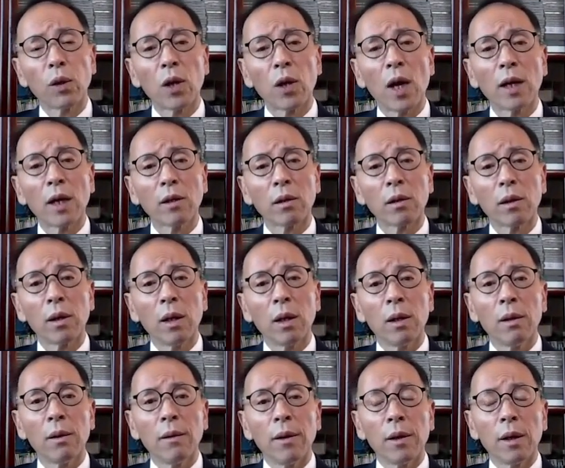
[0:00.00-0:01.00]

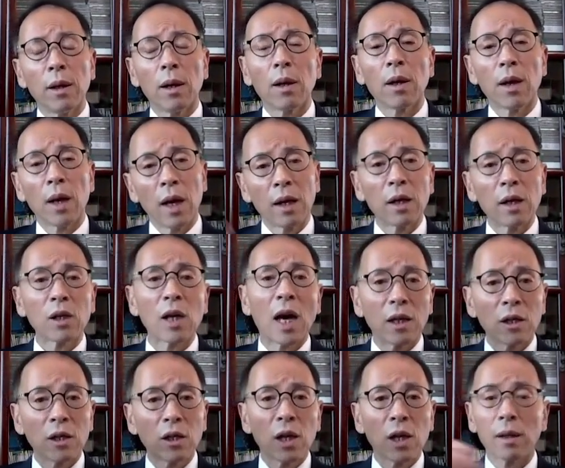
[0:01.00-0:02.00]
depreciation. The other
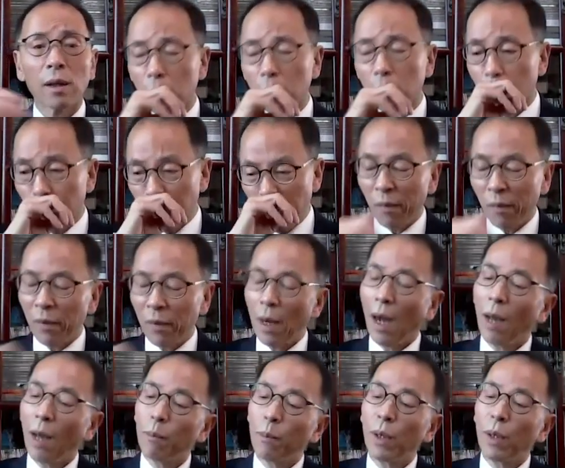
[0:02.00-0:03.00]
side of Chinese
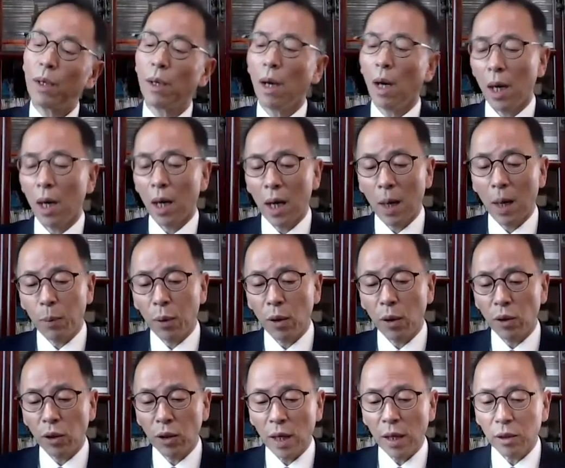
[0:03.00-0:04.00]
RMB
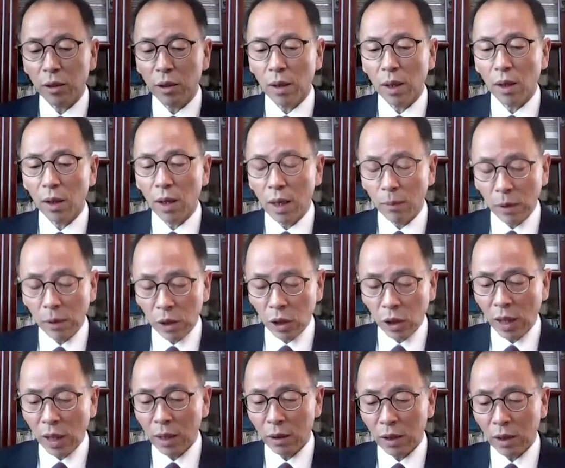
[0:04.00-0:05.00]
appreciation. Let me
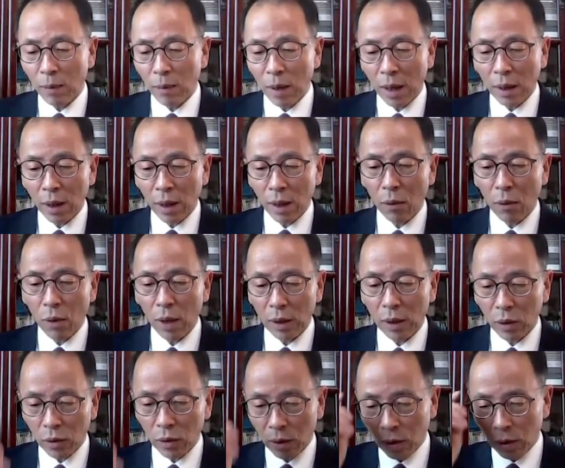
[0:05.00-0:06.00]
check some other
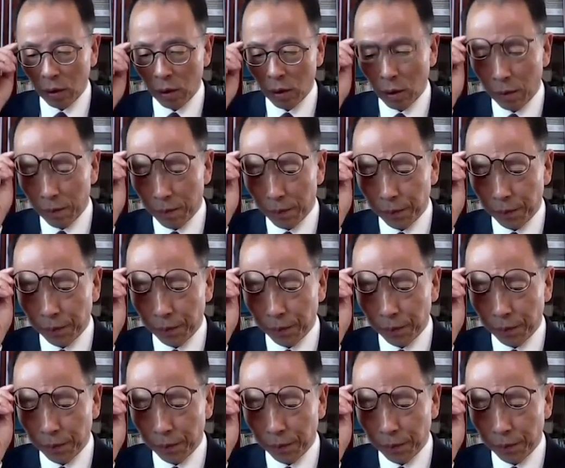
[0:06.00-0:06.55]
questions here.